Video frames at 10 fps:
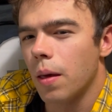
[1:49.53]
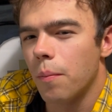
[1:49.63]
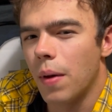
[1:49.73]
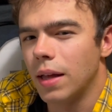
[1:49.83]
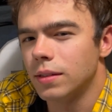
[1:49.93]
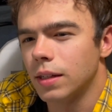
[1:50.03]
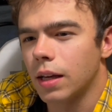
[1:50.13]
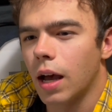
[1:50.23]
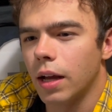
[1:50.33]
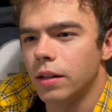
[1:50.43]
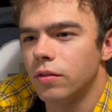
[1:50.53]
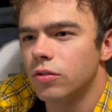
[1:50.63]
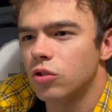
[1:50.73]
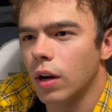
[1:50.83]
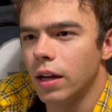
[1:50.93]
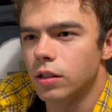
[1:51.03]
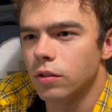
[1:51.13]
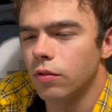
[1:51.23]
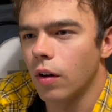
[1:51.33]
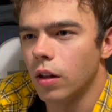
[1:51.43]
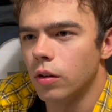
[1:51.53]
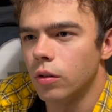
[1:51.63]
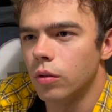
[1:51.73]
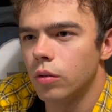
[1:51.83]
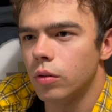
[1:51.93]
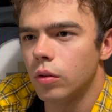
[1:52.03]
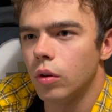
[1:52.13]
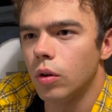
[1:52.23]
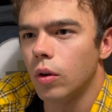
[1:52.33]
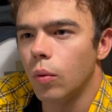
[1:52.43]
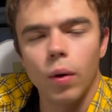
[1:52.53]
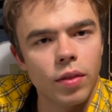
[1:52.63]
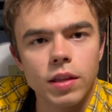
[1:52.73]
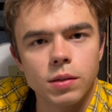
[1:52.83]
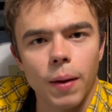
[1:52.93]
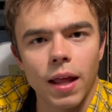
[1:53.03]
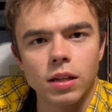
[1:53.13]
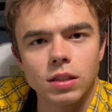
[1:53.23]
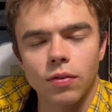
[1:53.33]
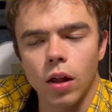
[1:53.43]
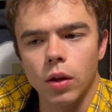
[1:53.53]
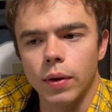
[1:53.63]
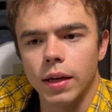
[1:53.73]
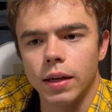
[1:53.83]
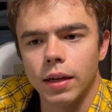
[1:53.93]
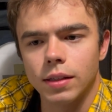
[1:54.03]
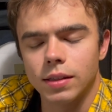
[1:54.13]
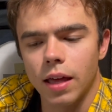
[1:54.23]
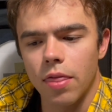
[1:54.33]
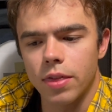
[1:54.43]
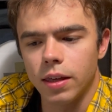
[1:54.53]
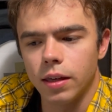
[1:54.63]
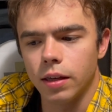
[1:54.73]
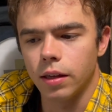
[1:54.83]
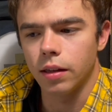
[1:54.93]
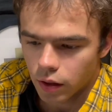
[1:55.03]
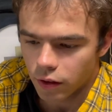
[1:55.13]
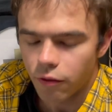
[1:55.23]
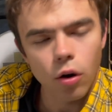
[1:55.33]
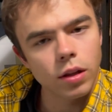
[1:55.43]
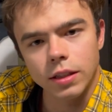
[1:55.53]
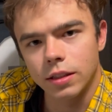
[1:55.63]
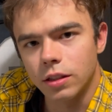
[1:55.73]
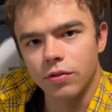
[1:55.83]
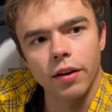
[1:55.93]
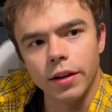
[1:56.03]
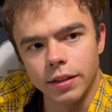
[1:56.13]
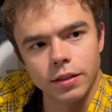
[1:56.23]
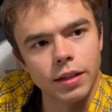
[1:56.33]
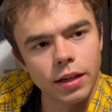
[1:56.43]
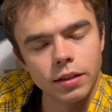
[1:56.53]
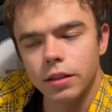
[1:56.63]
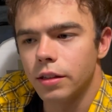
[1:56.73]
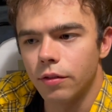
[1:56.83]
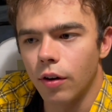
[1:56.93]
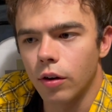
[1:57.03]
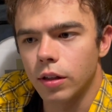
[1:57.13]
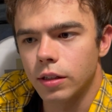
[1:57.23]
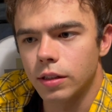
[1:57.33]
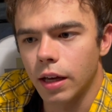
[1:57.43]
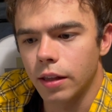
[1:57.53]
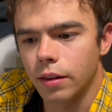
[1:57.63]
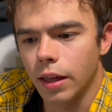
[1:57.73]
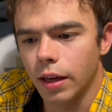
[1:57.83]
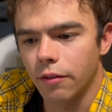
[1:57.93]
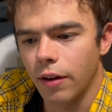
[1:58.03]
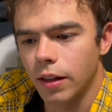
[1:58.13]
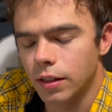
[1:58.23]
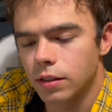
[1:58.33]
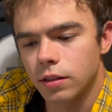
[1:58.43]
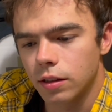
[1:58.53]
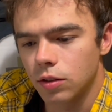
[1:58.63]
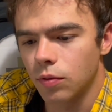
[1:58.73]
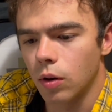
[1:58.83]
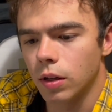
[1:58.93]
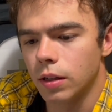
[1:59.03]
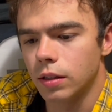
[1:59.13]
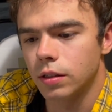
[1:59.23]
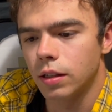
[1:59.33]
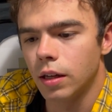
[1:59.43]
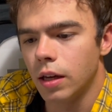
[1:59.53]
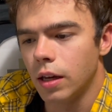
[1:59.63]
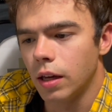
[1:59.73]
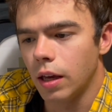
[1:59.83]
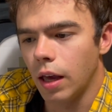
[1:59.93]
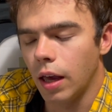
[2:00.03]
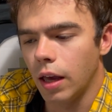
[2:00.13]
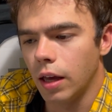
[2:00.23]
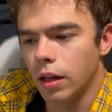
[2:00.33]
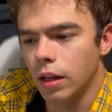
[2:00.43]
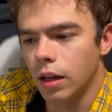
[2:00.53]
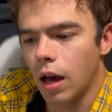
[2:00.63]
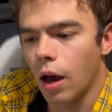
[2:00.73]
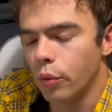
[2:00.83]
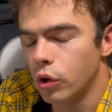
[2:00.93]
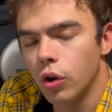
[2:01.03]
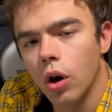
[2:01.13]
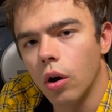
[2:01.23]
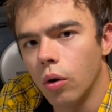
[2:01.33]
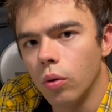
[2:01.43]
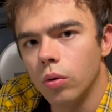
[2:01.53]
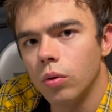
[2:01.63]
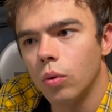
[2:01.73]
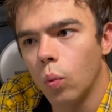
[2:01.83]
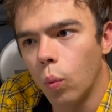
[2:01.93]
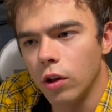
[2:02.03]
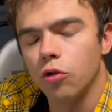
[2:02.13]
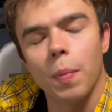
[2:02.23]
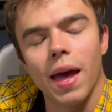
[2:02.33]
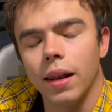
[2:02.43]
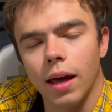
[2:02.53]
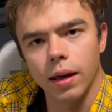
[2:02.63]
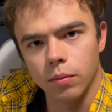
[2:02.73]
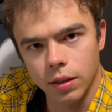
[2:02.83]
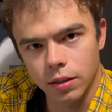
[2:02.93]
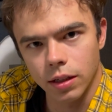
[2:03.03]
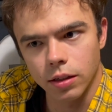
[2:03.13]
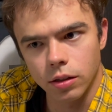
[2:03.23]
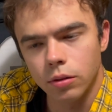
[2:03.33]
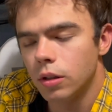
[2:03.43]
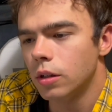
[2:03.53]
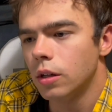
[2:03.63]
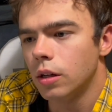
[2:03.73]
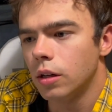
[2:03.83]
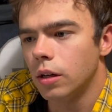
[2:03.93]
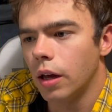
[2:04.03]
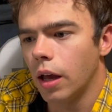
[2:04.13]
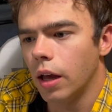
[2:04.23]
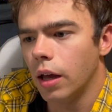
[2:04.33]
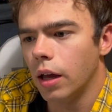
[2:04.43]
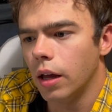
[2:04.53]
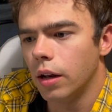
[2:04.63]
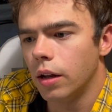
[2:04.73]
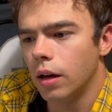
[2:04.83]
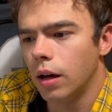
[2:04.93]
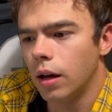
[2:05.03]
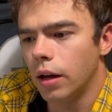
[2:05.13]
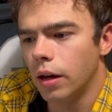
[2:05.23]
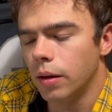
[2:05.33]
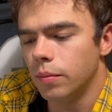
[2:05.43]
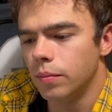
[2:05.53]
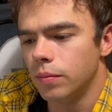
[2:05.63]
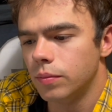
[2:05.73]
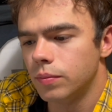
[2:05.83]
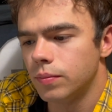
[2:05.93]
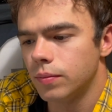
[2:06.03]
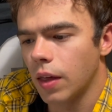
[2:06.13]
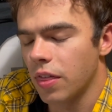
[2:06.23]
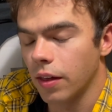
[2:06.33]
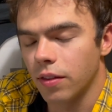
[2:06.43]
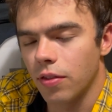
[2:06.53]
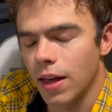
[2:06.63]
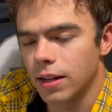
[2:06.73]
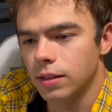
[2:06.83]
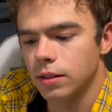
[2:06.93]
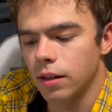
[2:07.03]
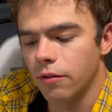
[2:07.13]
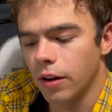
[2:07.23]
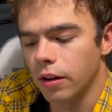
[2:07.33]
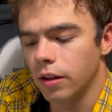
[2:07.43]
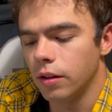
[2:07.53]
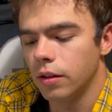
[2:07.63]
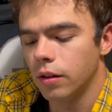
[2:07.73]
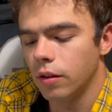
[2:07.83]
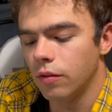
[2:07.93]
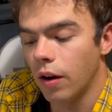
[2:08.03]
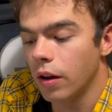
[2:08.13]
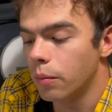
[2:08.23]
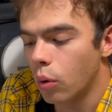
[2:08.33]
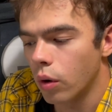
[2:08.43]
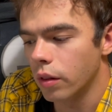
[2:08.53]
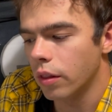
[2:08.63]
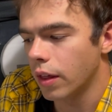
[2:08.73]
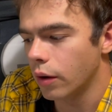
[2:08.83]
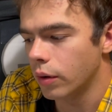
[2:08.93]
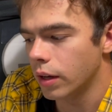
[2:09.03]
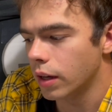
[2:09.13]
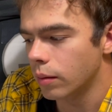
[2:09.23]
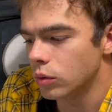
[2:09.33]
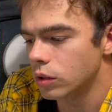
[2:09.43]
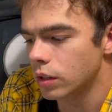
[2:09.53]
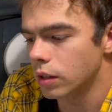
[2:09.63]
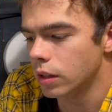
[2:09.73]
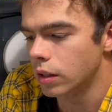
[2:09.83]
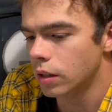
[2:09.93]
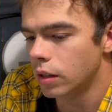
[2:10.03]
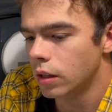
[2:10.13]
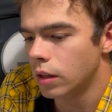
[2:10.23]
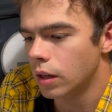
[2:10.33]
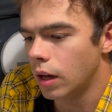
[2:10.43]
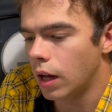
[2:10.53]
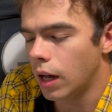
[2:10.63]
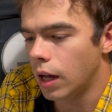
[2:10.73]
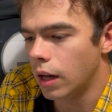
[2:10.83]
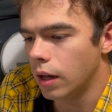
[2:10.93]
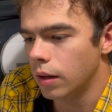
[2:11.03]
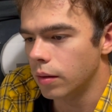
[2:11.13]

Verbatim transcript: bands that kind of try to follow what this band is following it's that the the vocalist is very distinct the vocalist i think if i listen to this vocalist and eh, i would know which band am listening to and um, i think that that is a very very important thing when it comes to uh,